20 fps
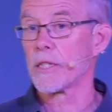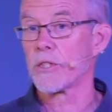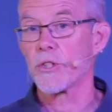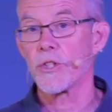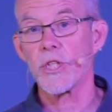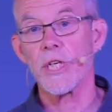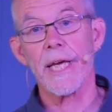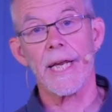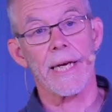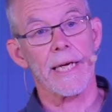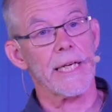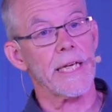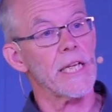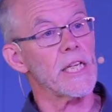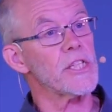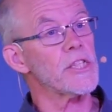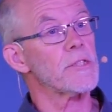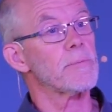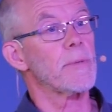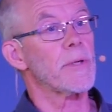She had a
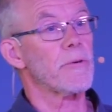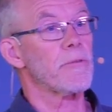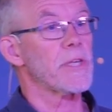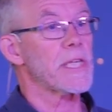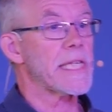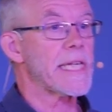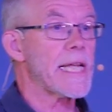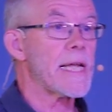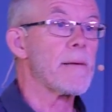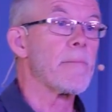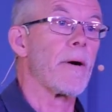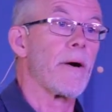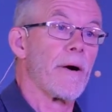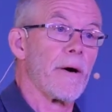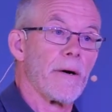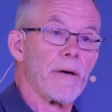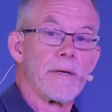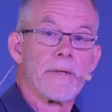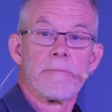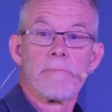kinsman
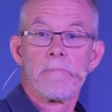redeemer.